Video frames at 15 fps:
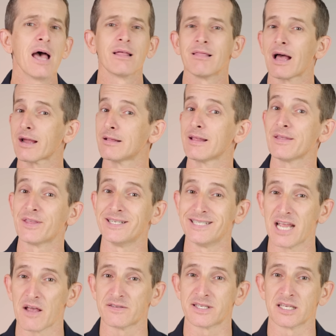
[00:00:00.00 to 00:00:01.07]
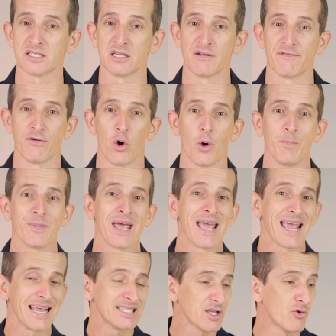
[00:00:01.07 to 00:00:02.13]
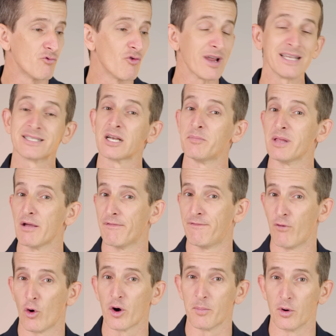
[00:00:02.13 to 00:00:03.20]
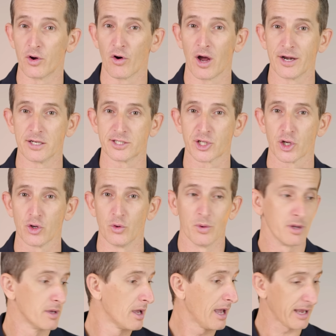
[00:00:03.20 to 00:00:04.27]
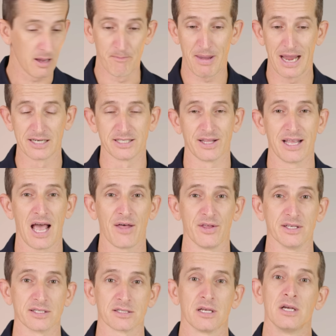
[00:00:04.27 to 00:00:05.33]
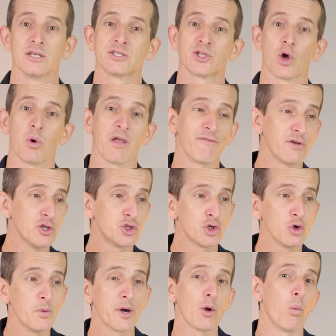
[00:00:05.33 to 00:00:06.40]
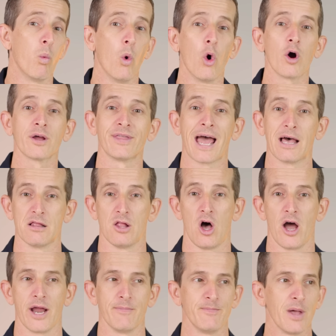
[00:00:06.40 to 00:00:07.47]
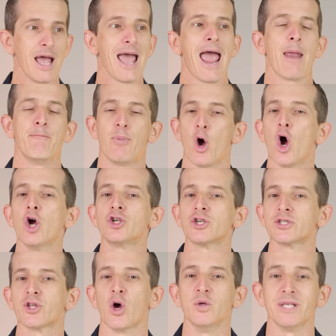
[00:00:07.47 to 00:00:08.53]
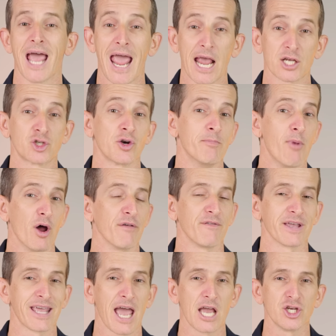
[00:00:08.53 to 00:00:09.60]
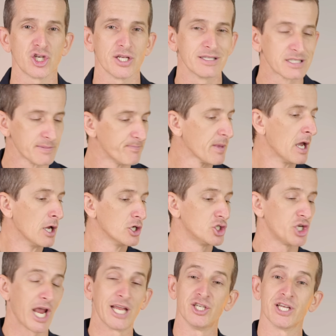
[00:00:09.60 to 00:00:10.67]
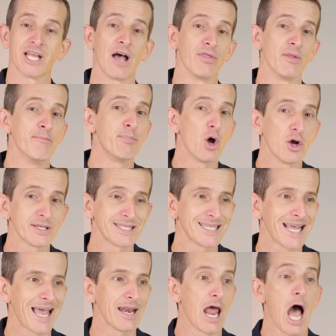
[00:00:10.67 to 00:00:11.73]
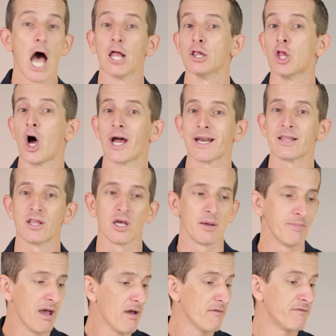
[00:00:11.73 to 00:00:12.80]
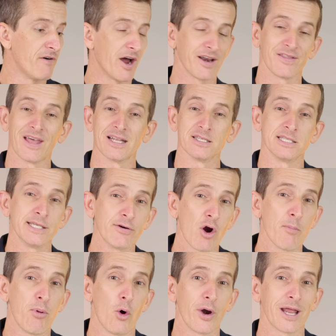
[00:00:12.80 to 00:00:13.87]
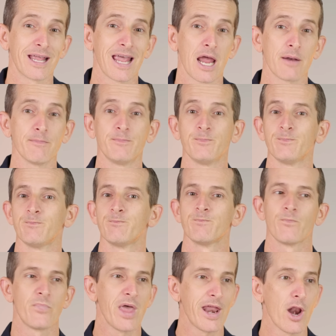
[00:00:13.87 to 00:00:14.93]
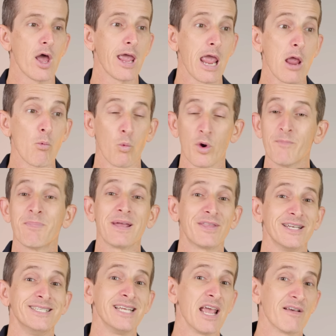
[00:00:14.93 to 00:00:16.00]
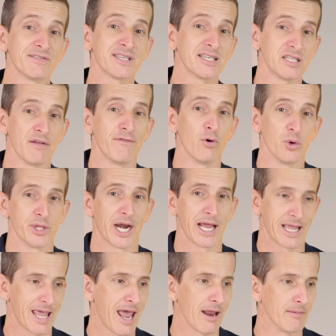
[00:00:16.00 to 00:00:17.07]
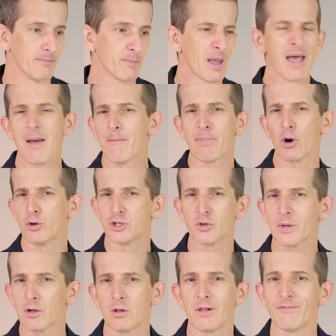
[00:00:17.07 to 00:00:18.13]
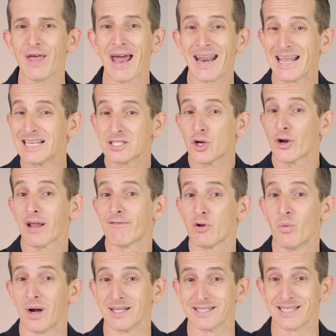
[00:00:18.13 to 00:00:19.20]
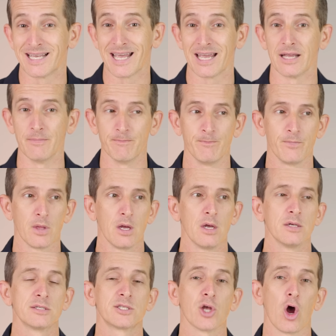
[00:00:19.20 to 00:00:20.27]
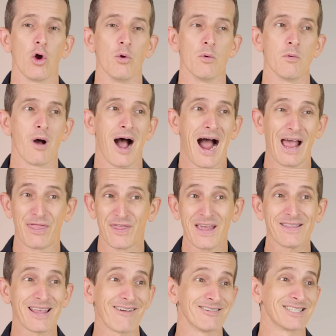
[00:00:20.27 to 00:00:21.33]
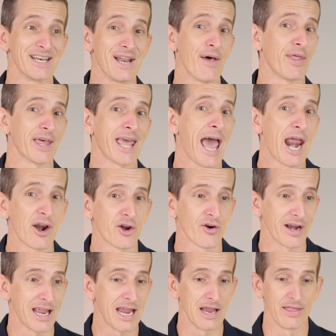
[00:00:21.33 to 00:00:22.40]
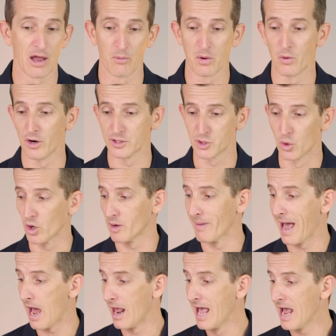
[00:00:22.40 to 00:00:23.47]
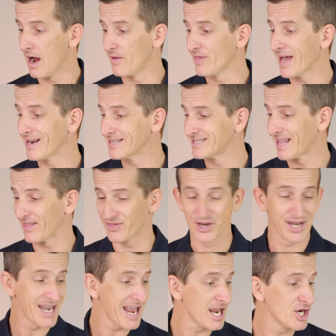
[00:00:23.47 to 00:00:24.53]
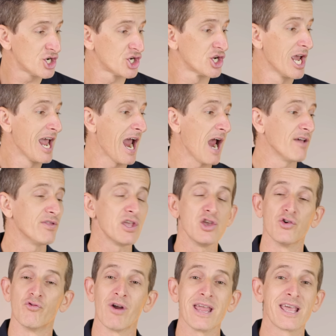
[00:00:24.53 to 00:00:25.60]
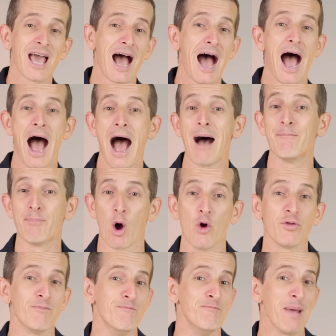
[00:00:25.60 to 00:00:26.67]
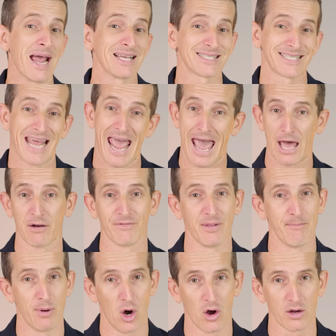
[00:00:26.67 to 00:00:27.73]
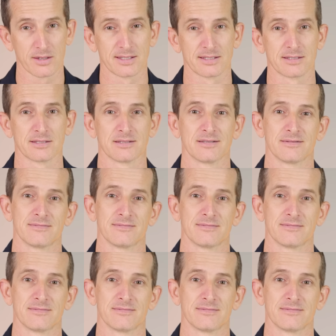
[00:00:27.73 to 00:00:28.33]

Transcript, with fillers: Luckily, the DF64 is a reasonably affordable grinder too compared to the others. So if you do want to walk that line and purchase those extra modifications, changing out the burr set, aligning them, finding that zero point again, then it would be the DF64 that I get. But doing all of that is not everyone's gig. So I think there is another category here that we want to talk about, and that is that the Niche and the Eureka are both best out of the box.